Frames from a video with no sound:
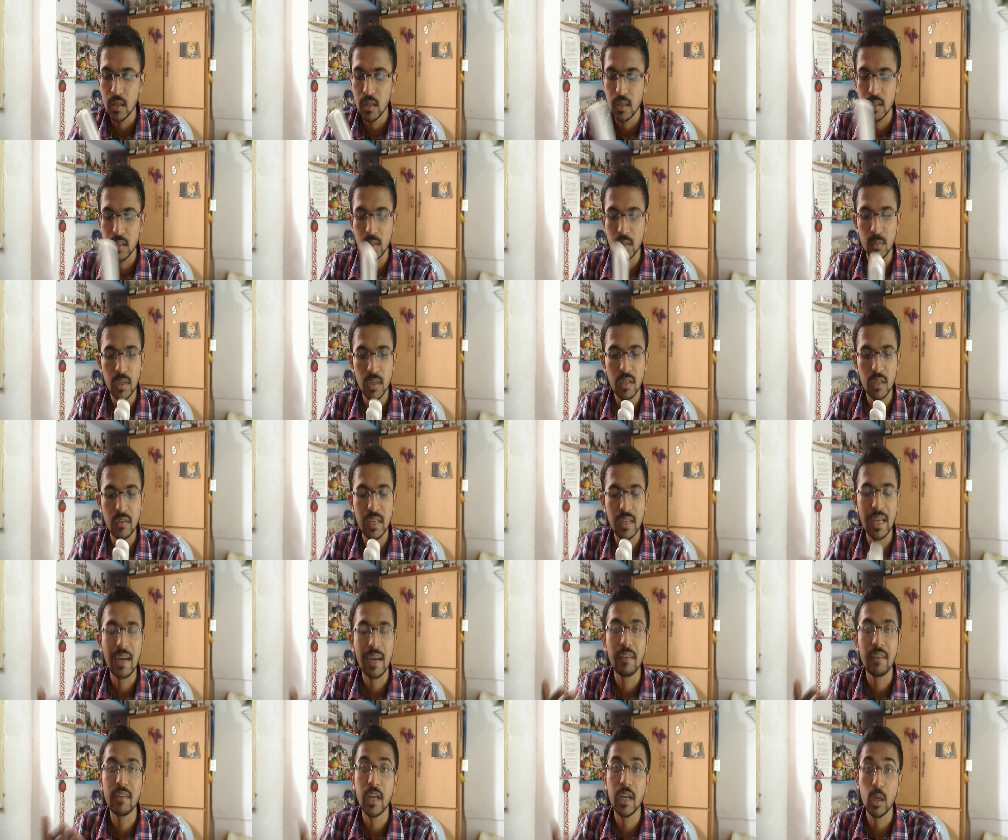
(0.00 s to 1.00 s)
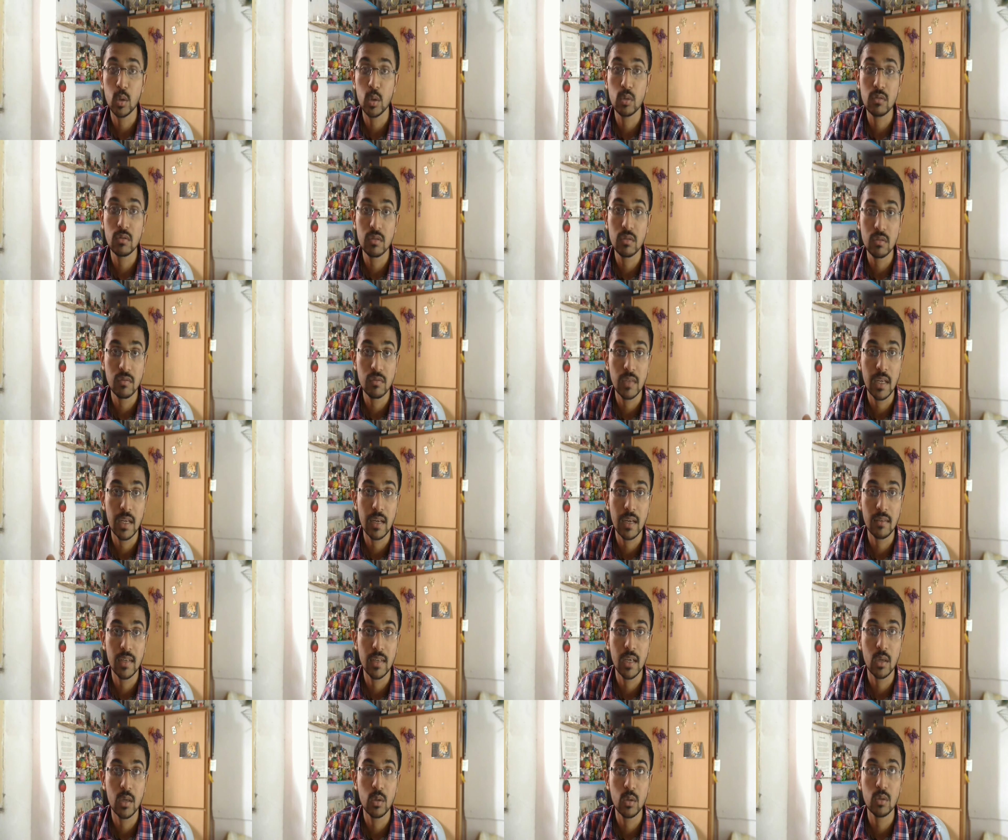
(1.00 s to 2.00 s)
Similarly, we'll have diodes. We have
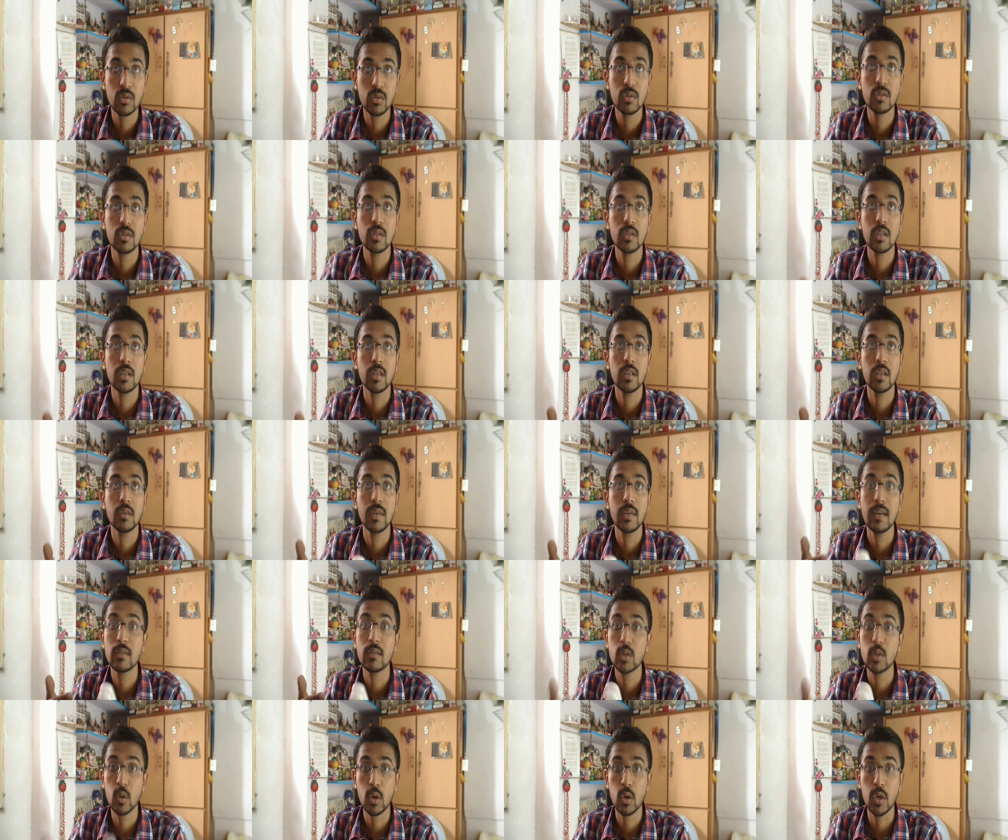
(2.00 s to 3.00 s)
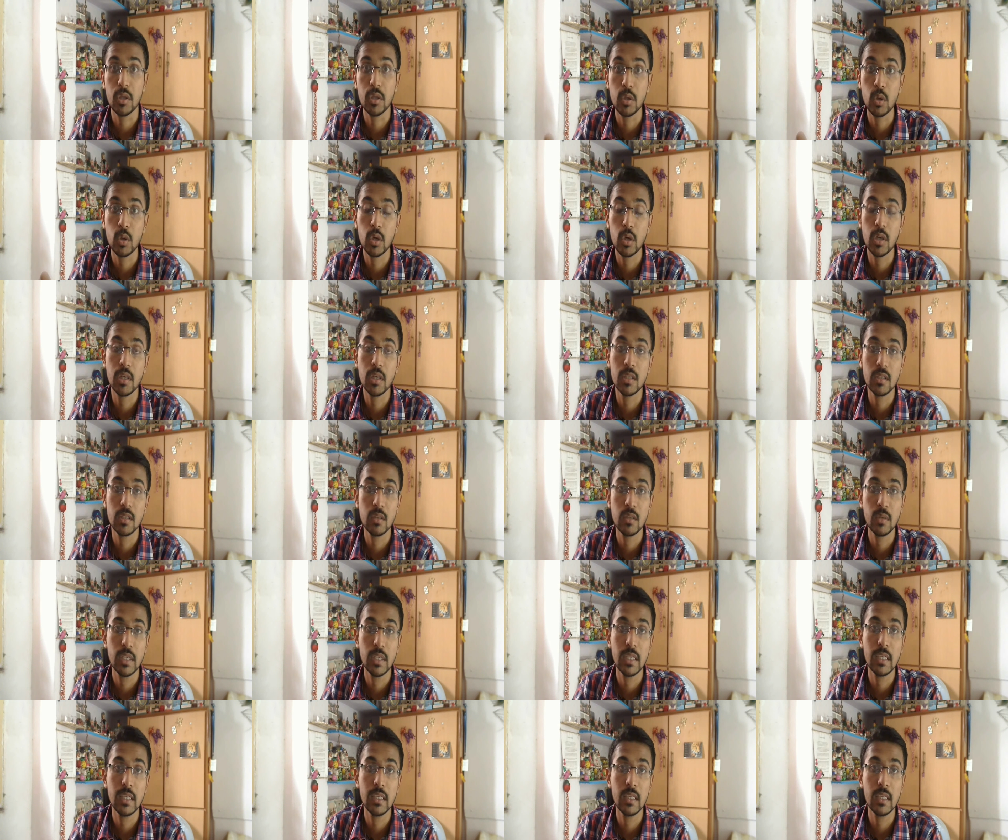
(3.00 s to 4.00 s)
toroid. Toroid is a
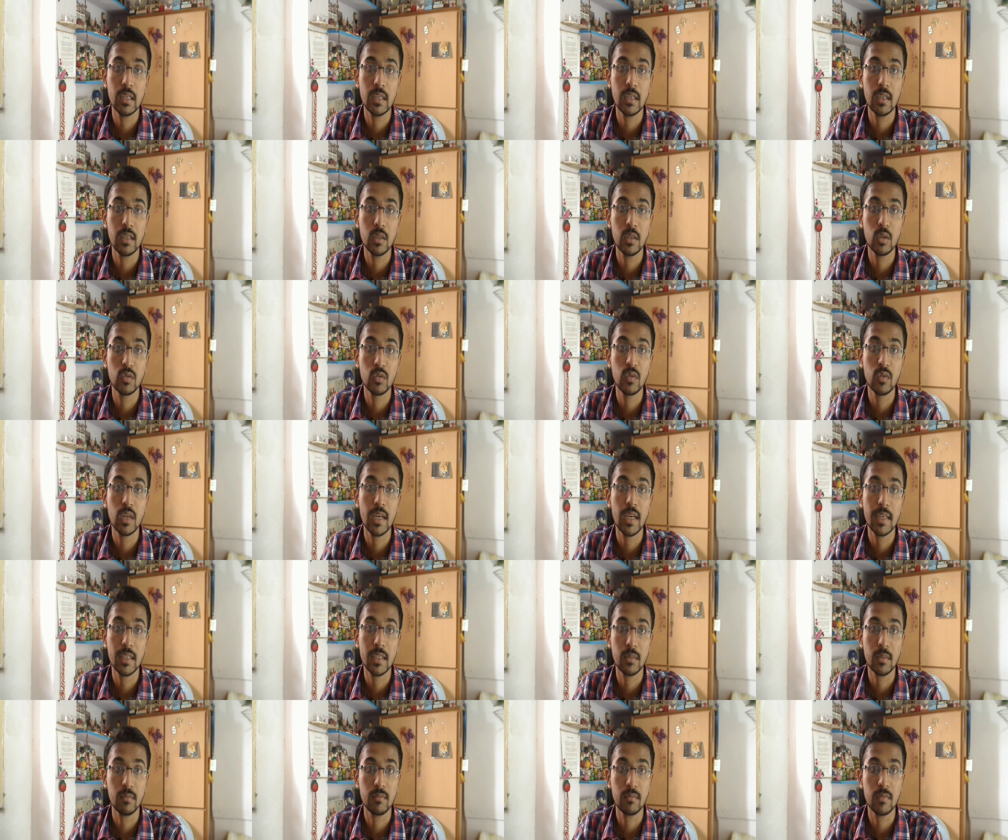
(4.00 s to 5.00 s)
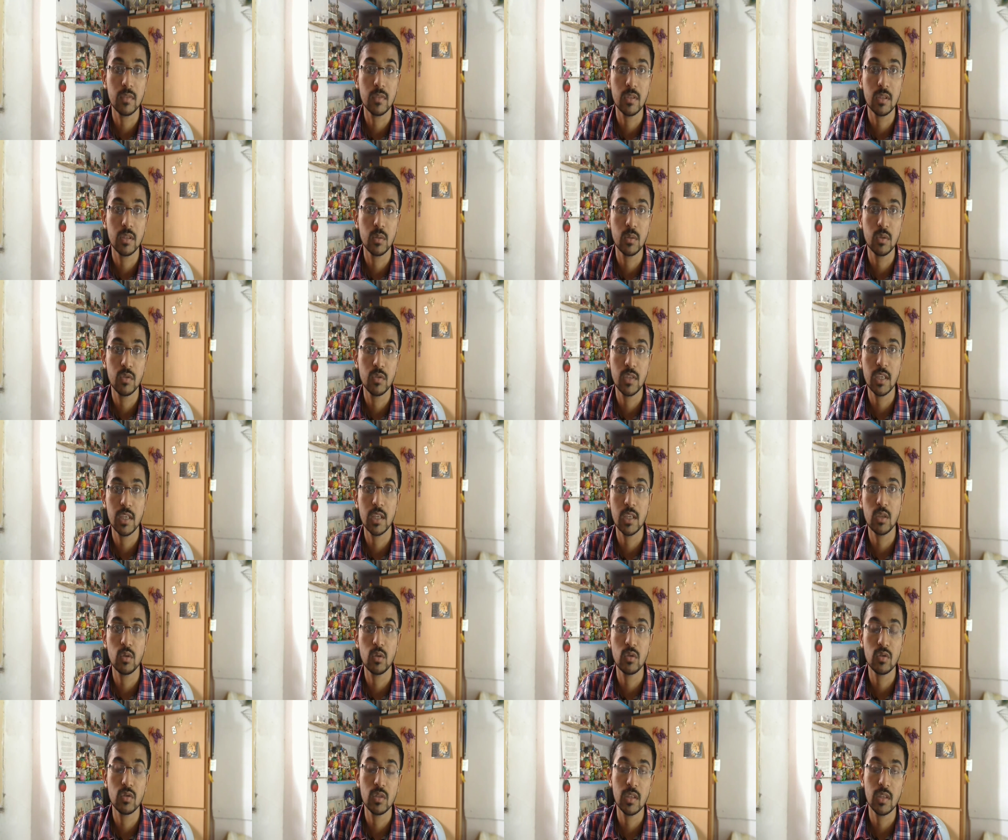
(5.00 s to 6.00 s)
very useful item which we can
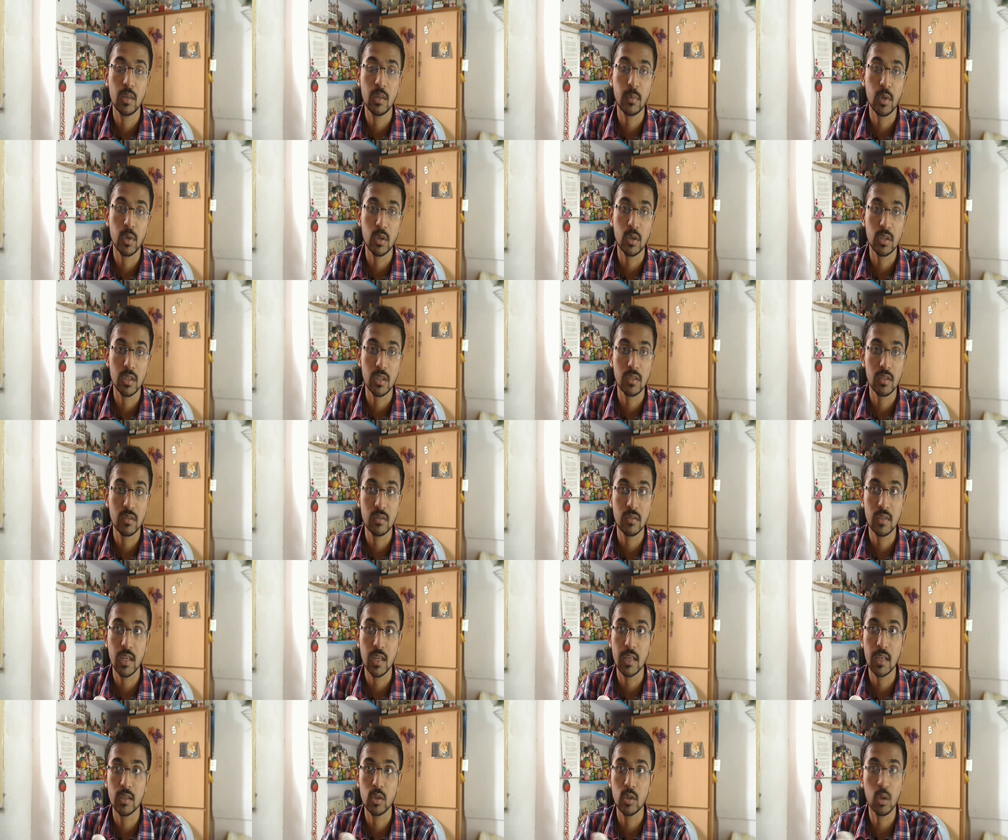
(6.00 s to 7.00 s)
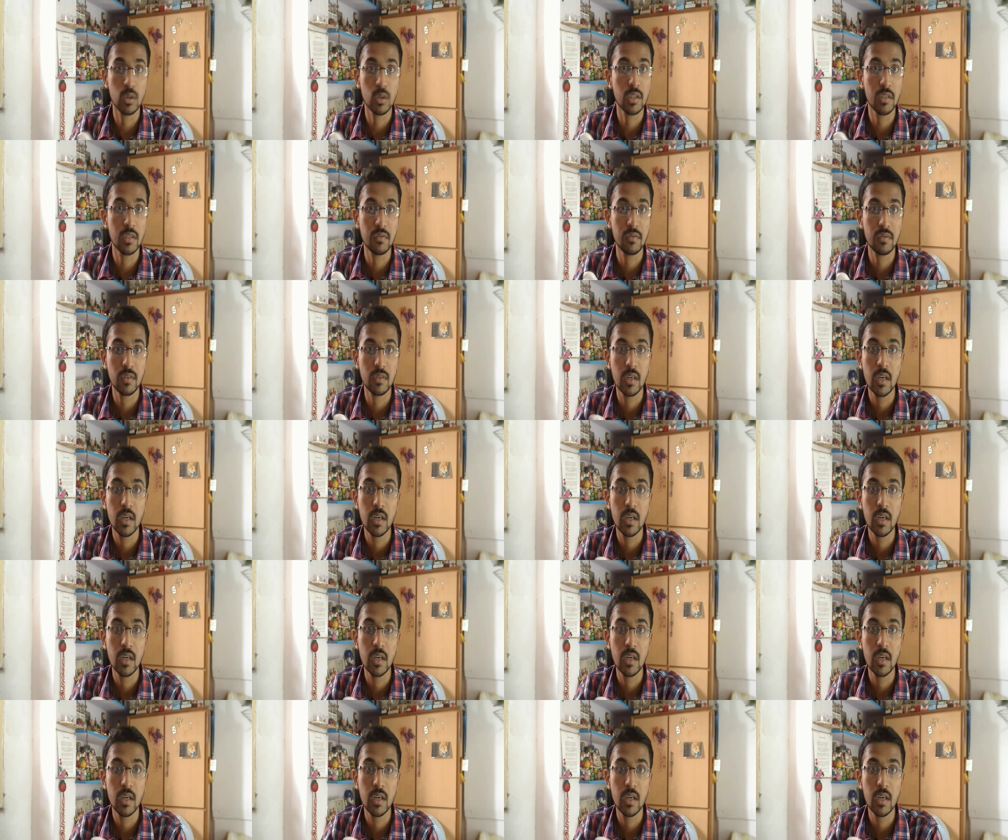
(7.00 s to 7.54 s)
use in our projects like Joule Thief